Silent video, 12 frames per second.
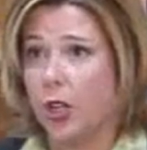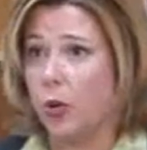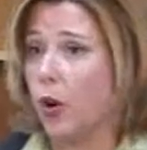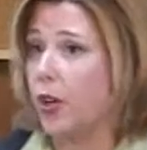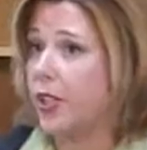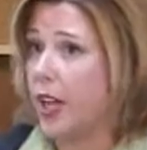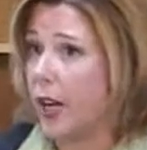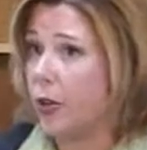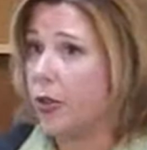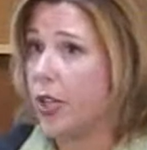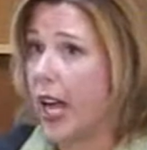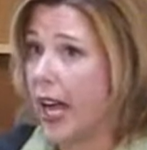You are
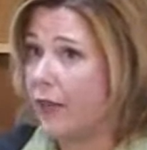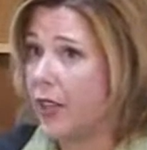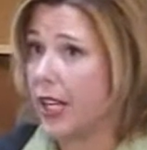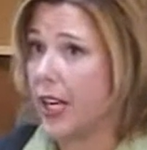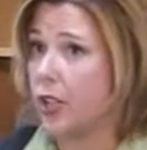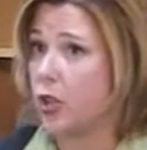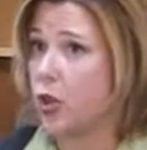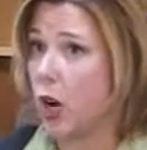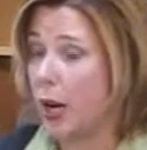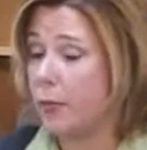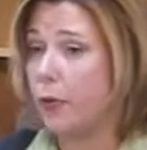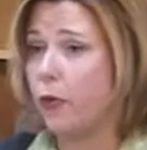entitled to have the case
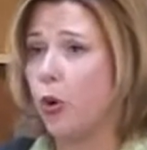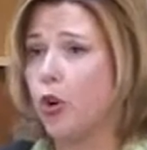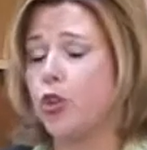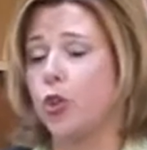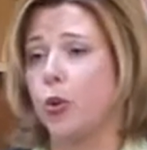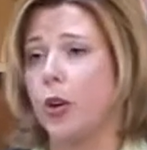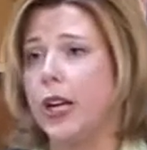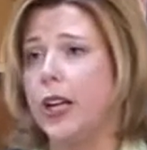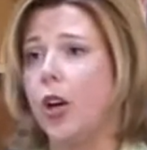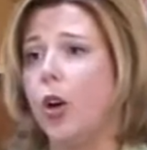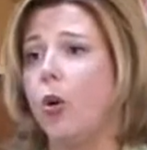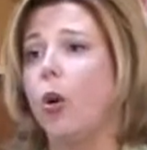tried before a jury
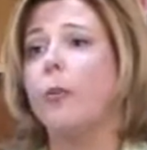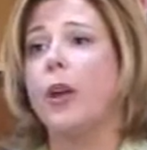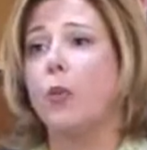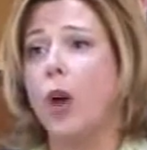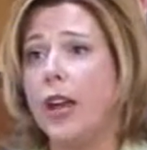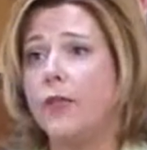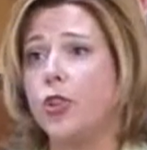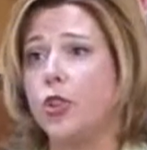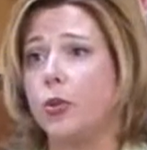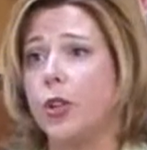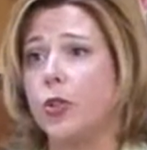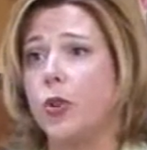or may waive a
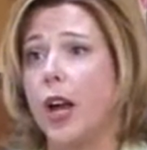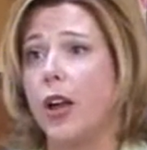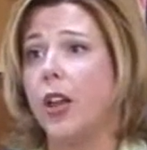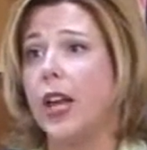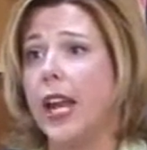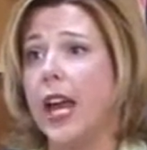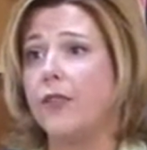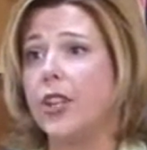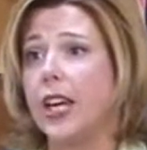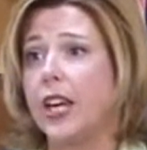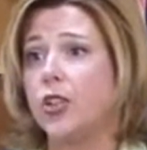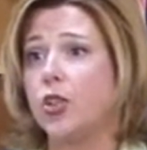jury trial and have the
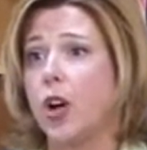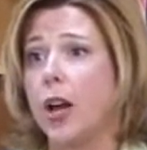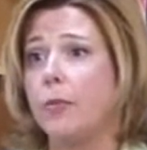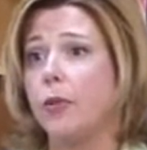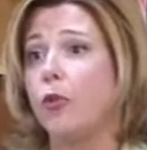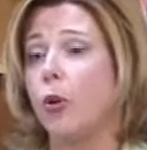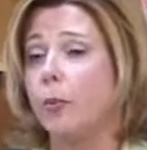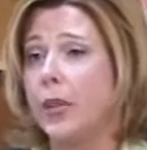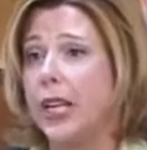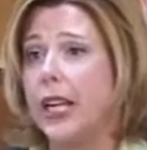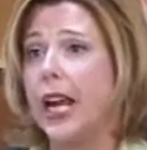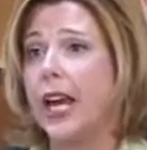case tried before
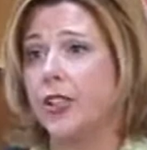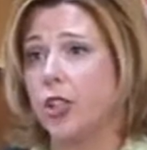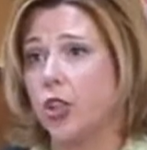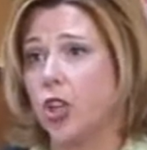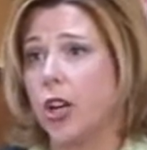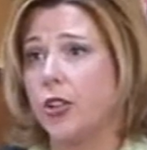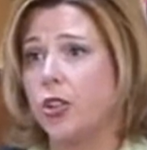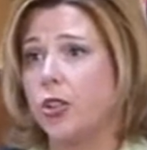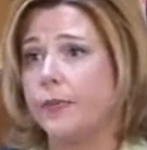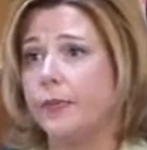me as the judge.